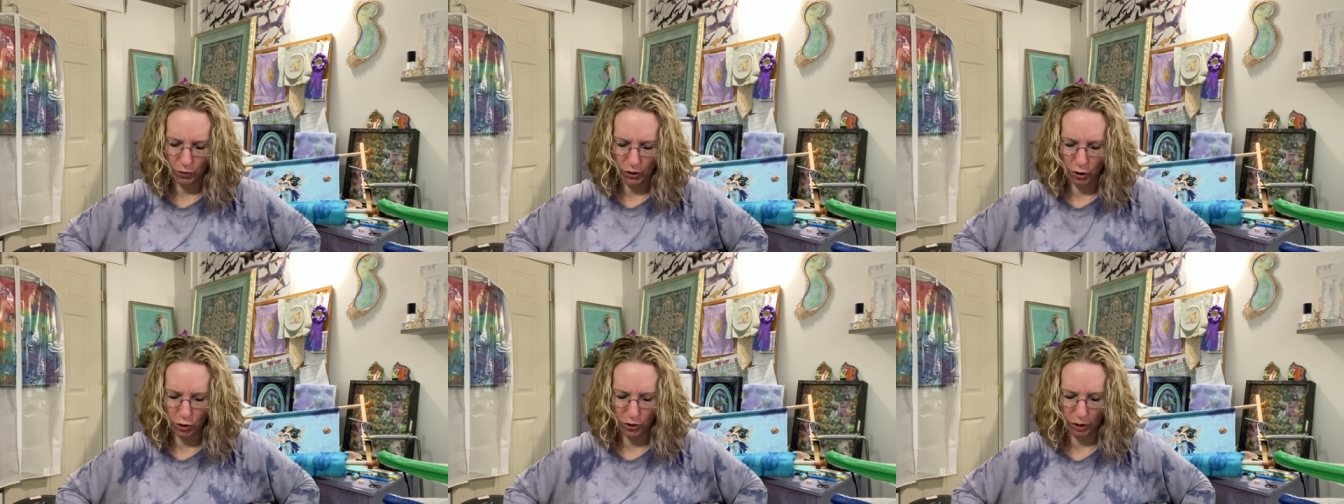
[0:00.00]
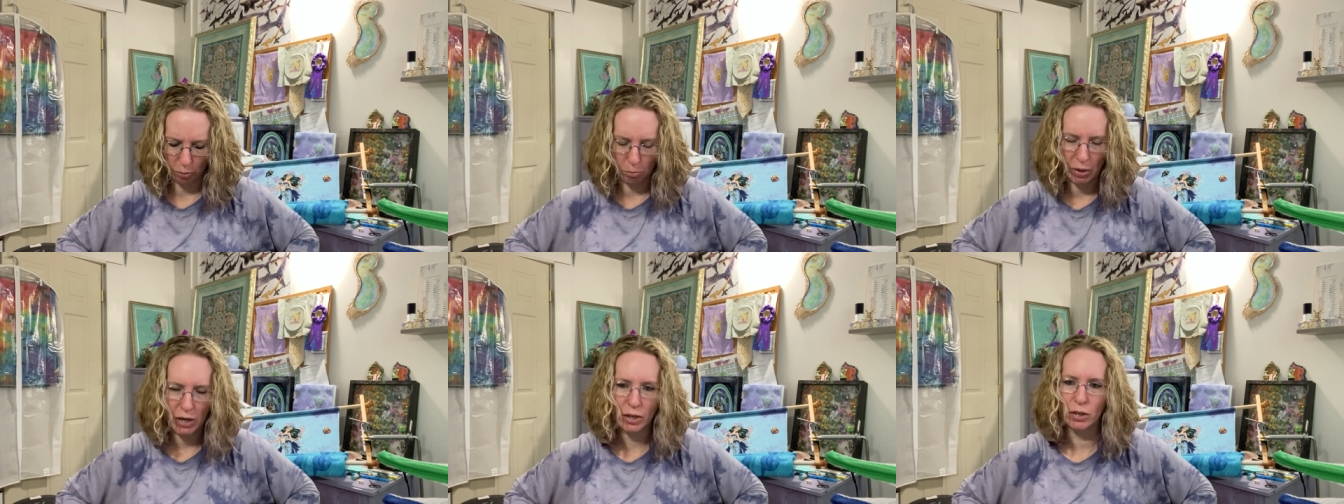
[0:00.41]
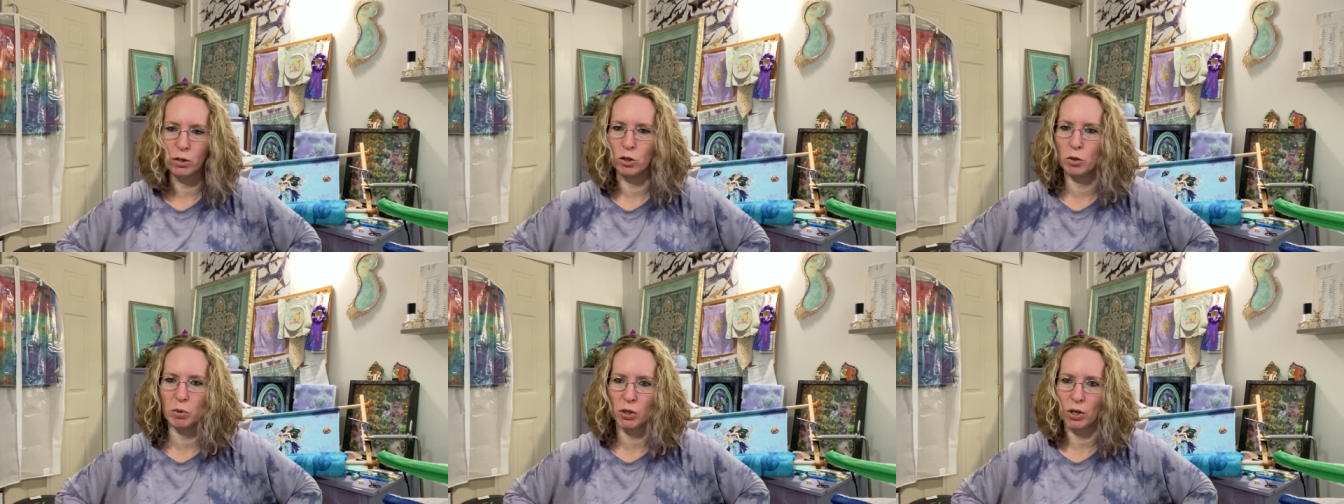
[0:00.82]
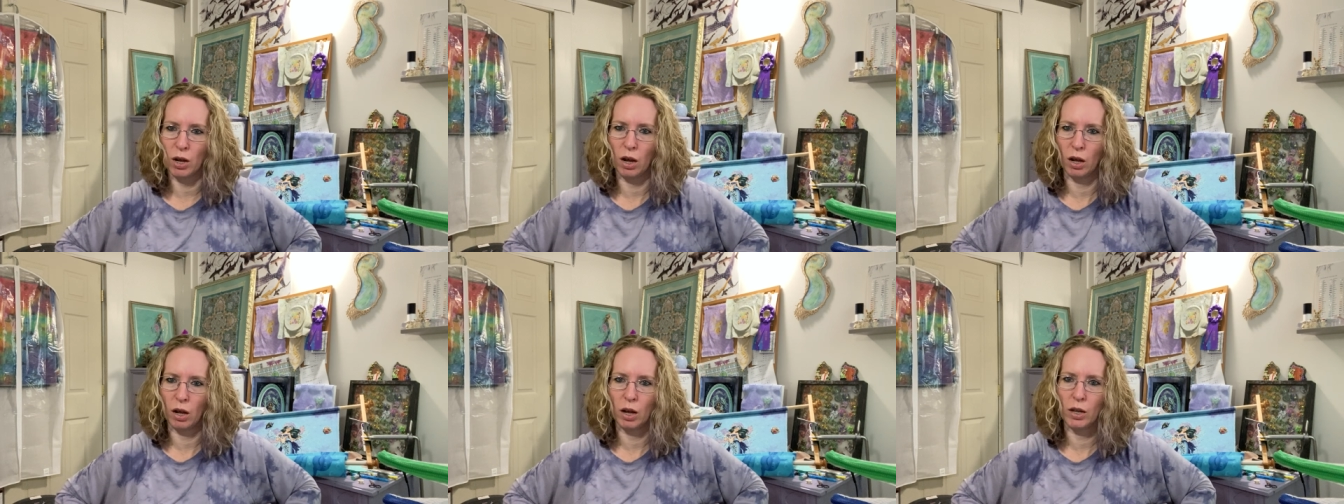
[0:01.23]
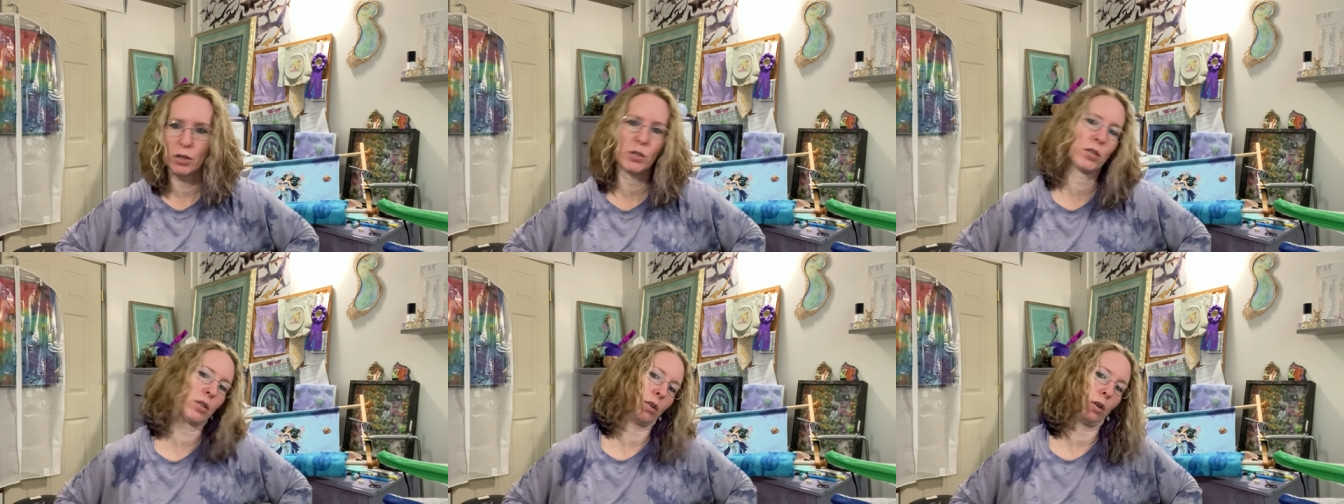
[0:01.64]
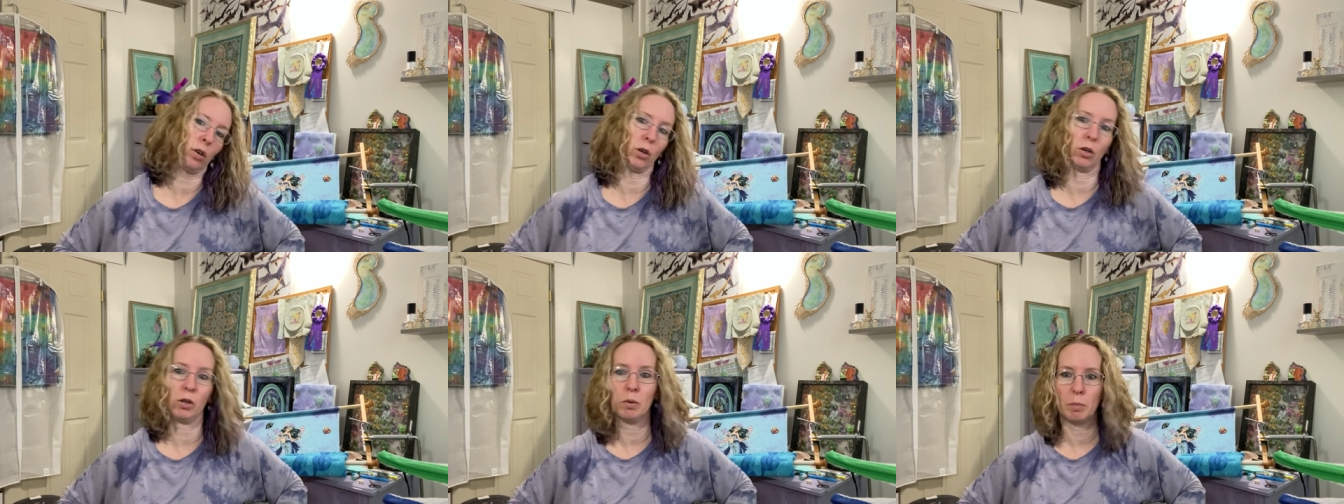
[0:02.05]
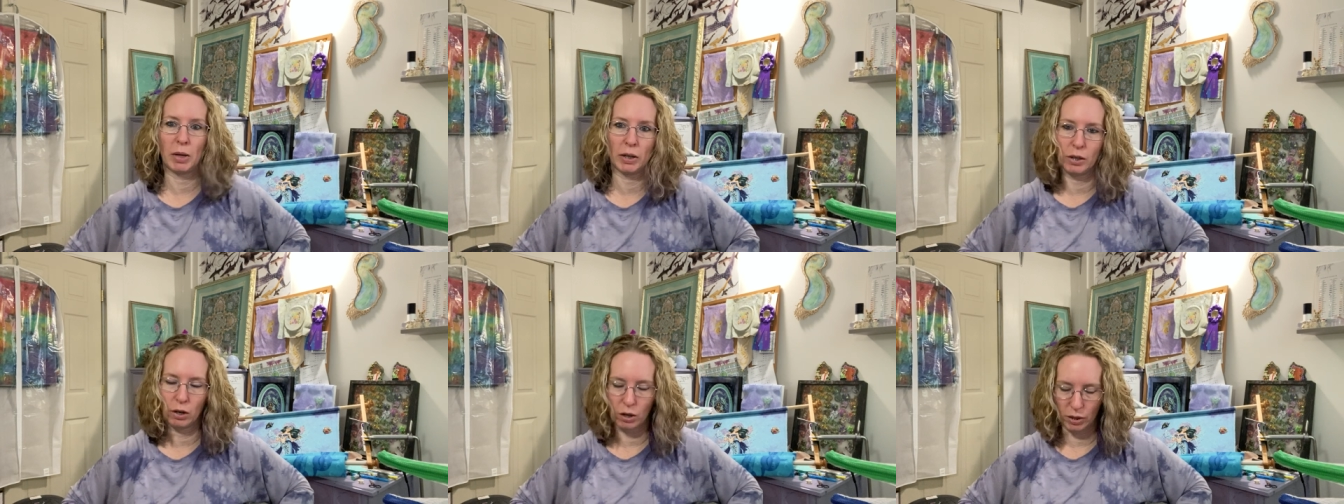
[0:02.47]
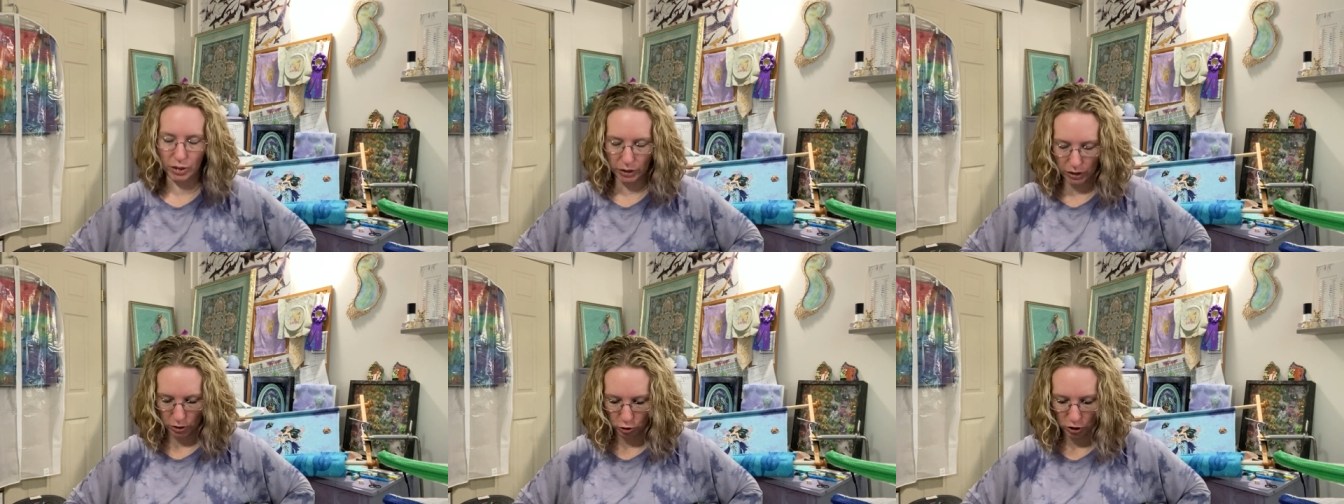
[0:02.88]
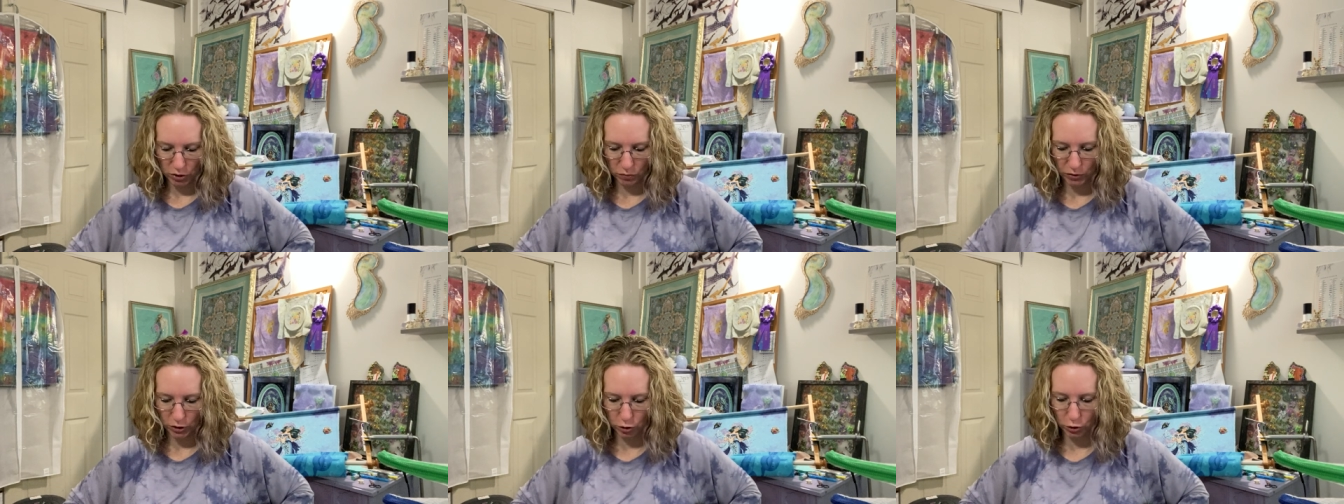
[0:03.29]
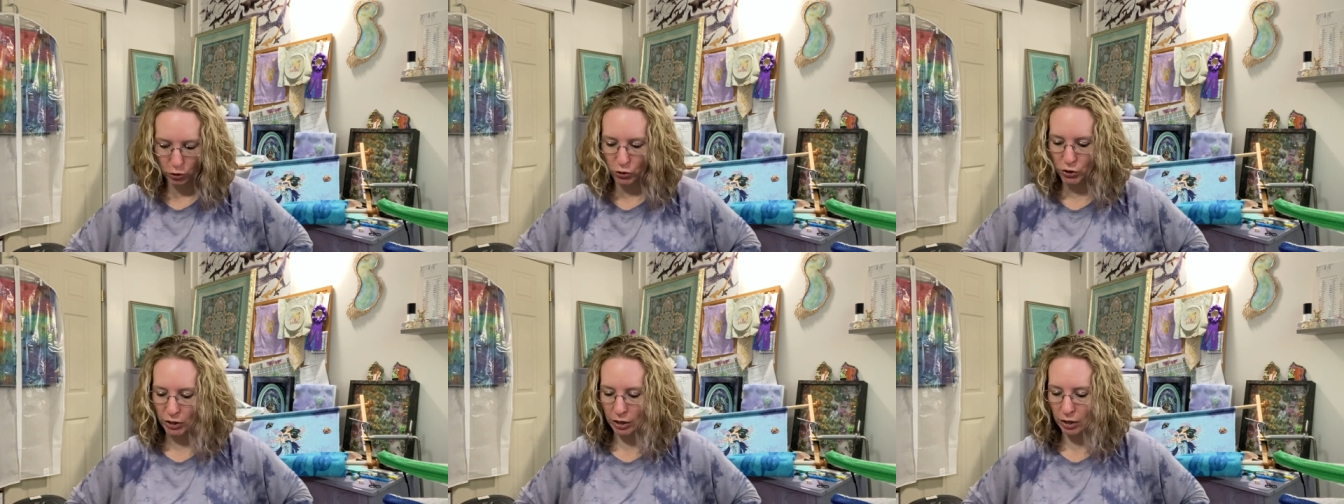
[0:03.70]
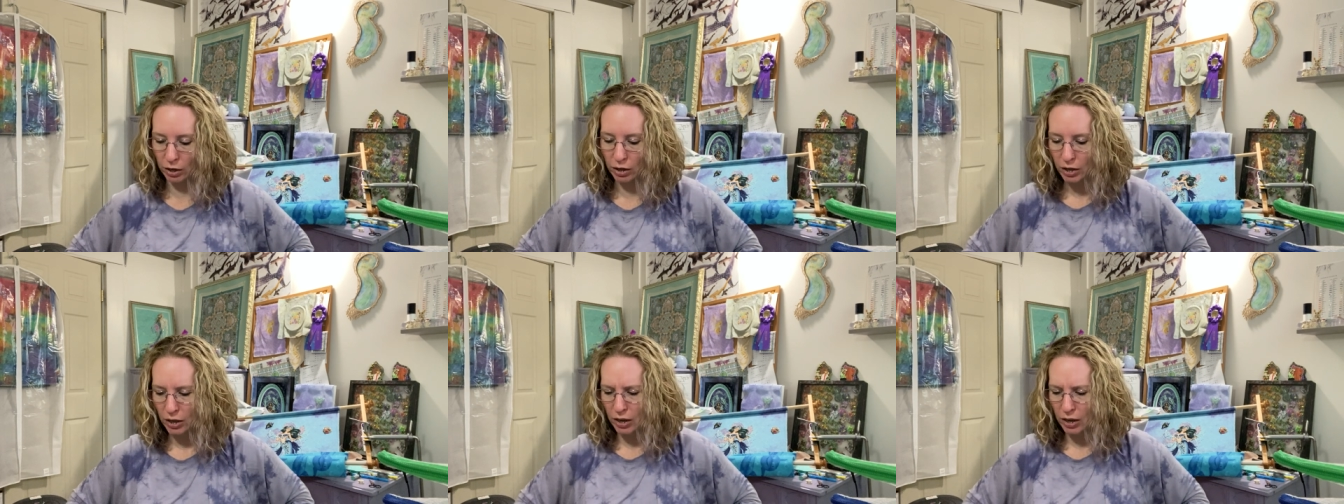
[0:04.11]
finished like Maidna Tubataha's, her back there. I think I just finished her skin.